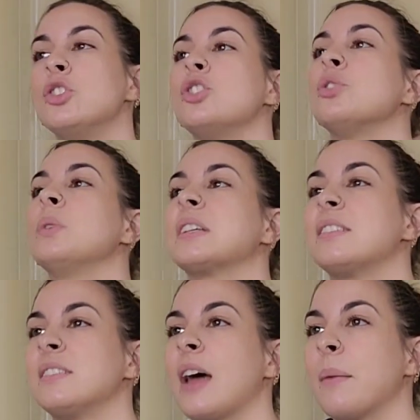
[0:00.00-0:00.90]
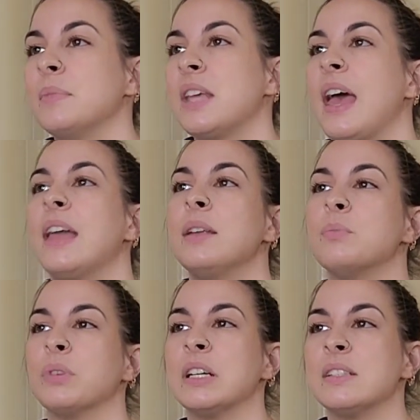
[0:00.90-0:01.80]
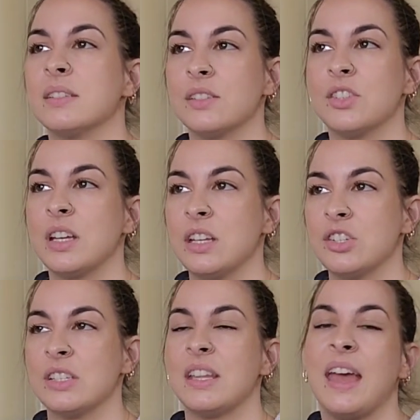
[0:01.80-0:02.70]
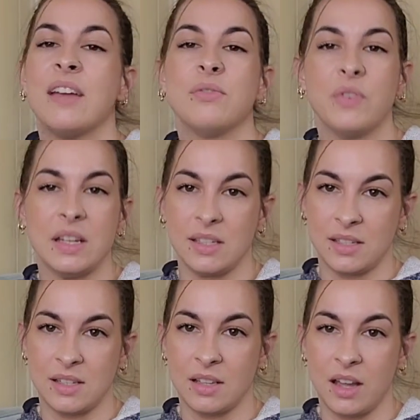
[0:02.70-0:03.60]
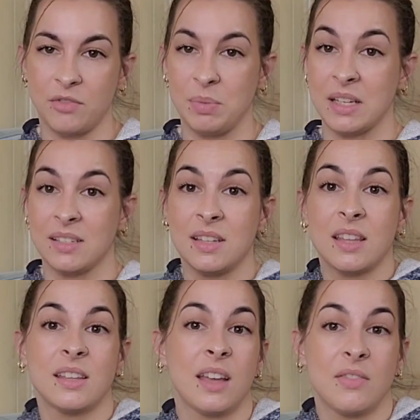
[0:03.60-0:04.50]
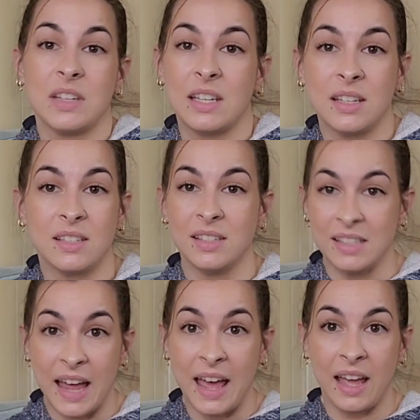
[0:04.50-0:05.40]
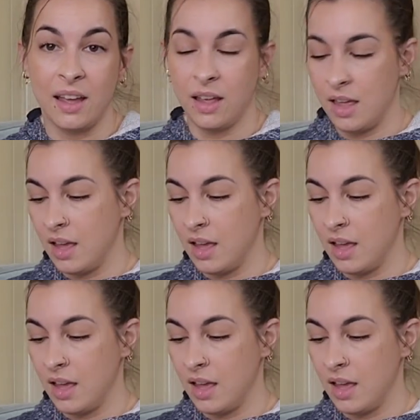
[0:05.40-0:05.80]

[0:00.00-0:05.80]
to accept and embrace the changes and phases in life, because nothing ever does stay,